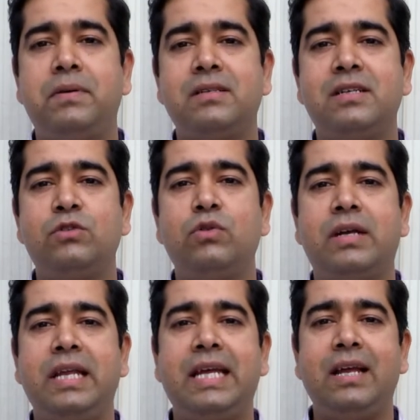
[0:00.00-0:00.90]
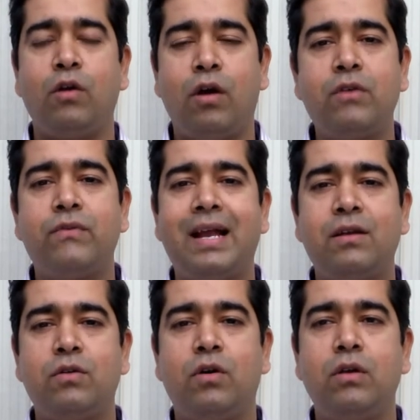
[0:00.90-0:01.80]
Persons who are taking a lot of
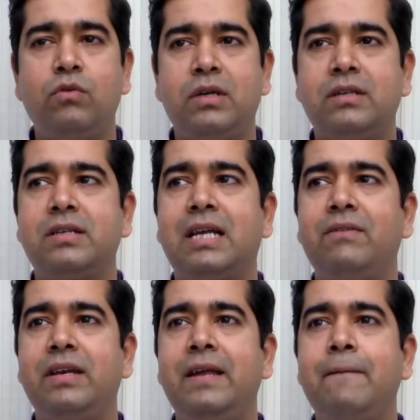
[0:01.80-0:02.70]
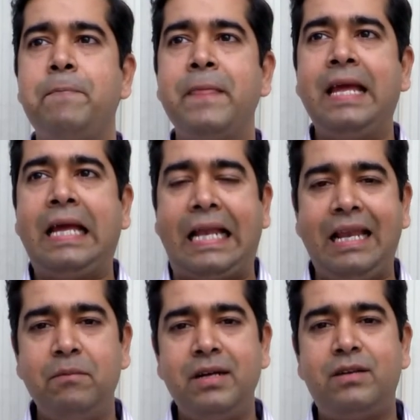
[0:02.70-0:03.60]
alcohol, who doesn't have any
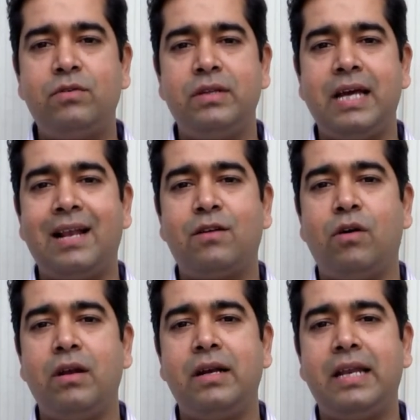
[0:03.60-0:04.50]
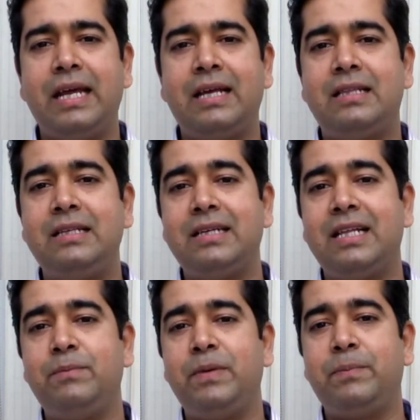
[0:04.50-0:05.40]
limit to the alcohol intake, these
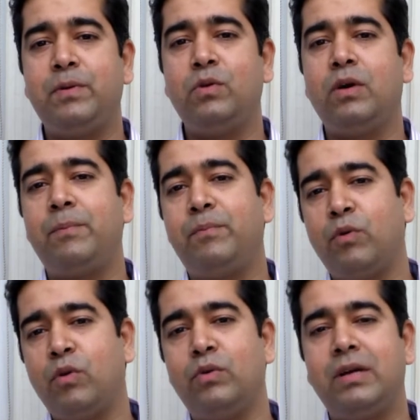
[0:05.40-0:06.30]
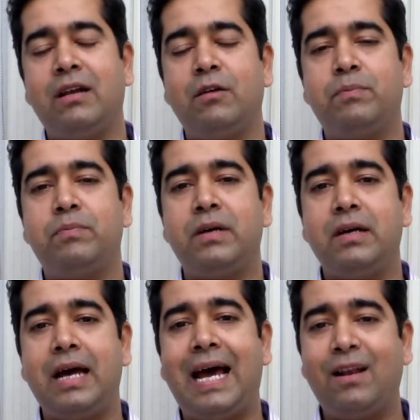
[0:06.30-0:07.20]
are the people who are prone to develop
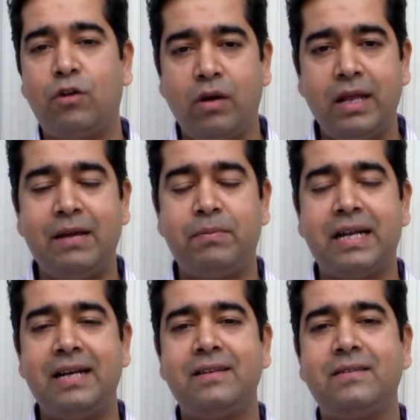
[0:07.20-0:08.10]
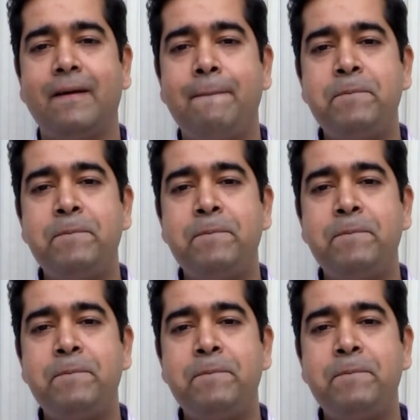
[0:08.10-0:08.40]
alcoholic hepatitis.